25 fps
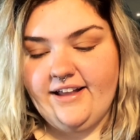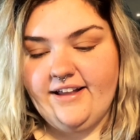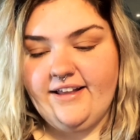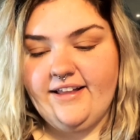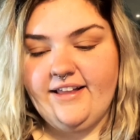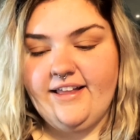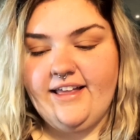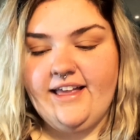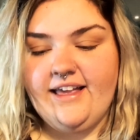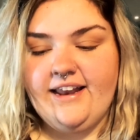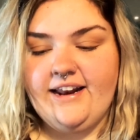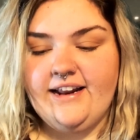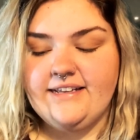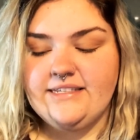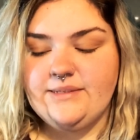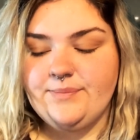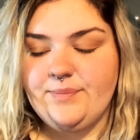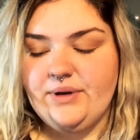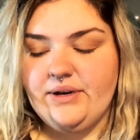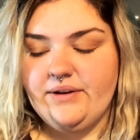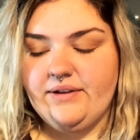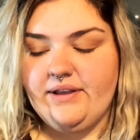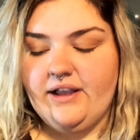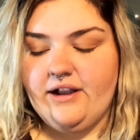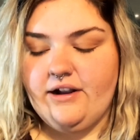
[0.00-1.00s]
it has a bit of
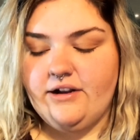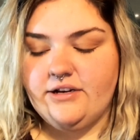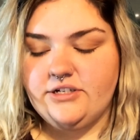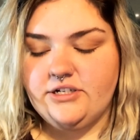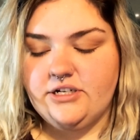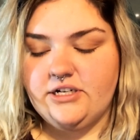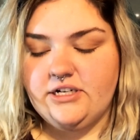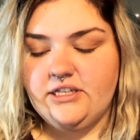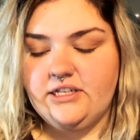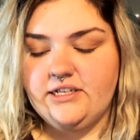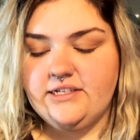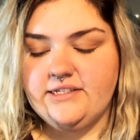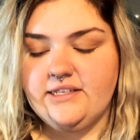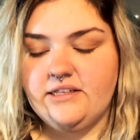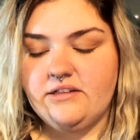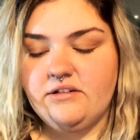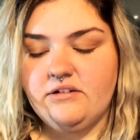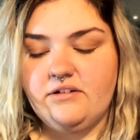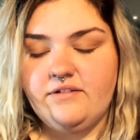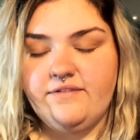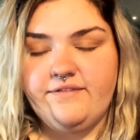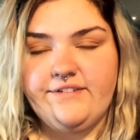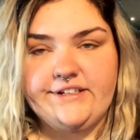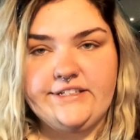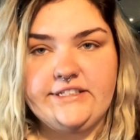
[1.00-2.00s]
character. It looks a little
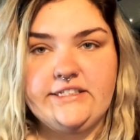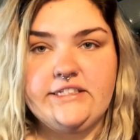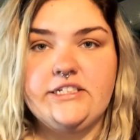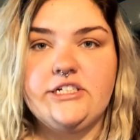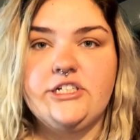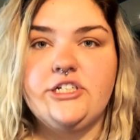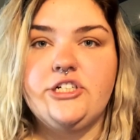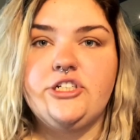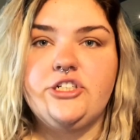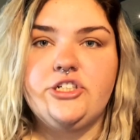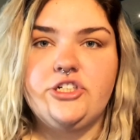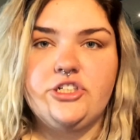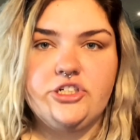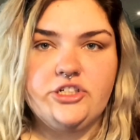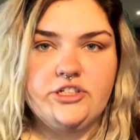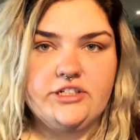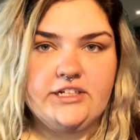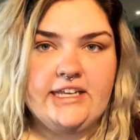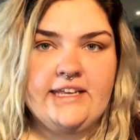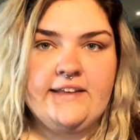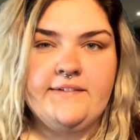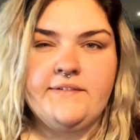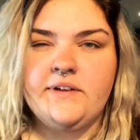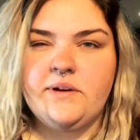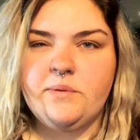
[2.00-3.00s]
vintage
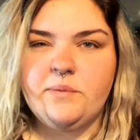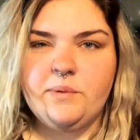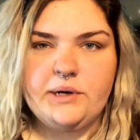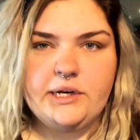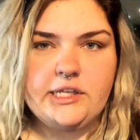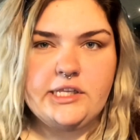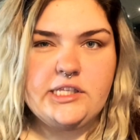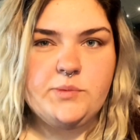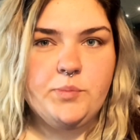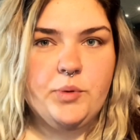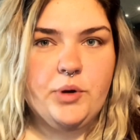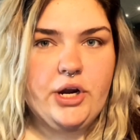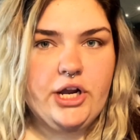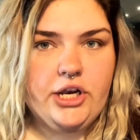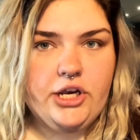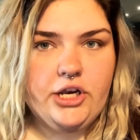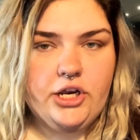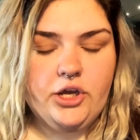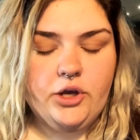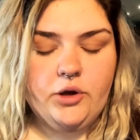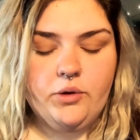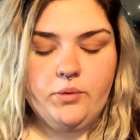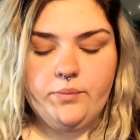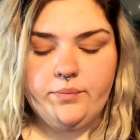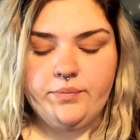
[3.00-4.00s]
even when it's brand
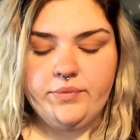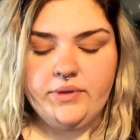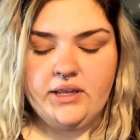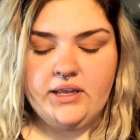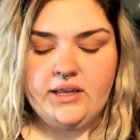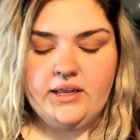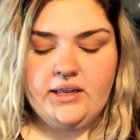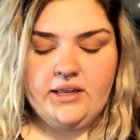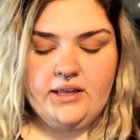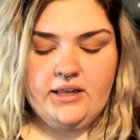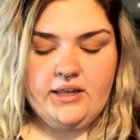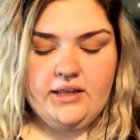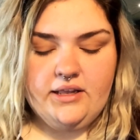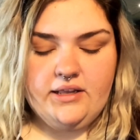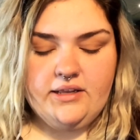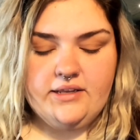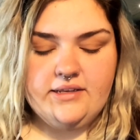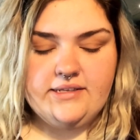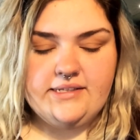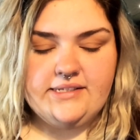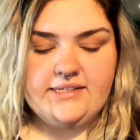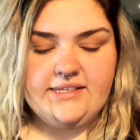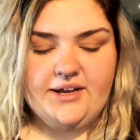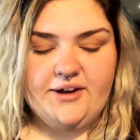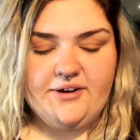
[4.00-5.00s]
new.
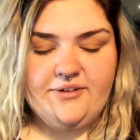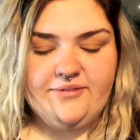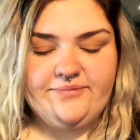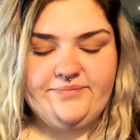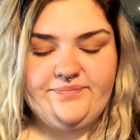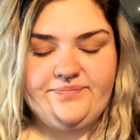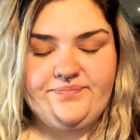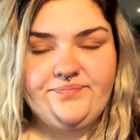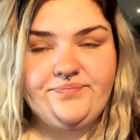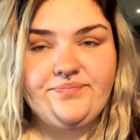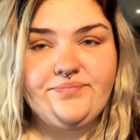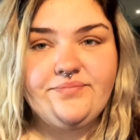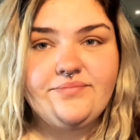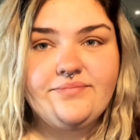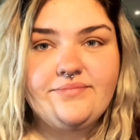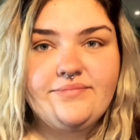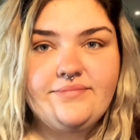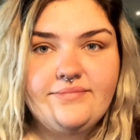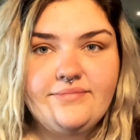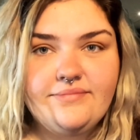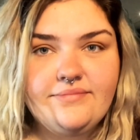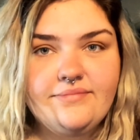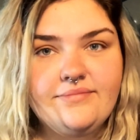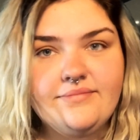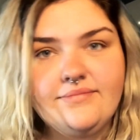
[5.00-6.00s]
So,
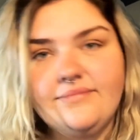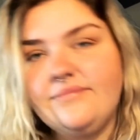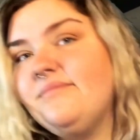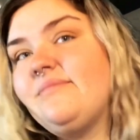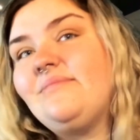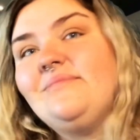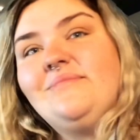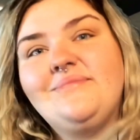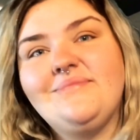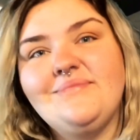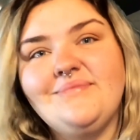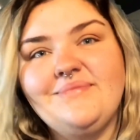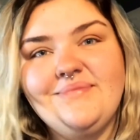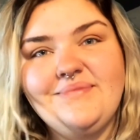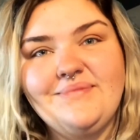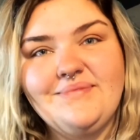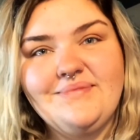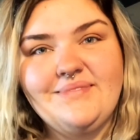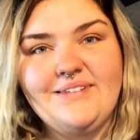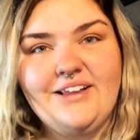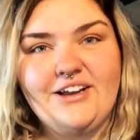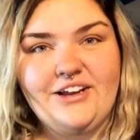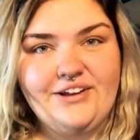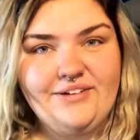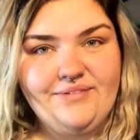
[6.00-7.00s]

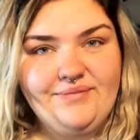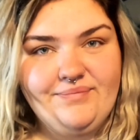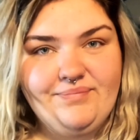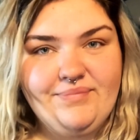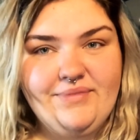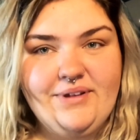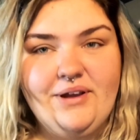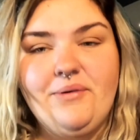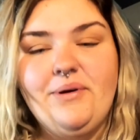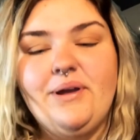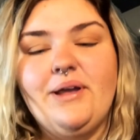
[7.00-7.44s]
okay, here we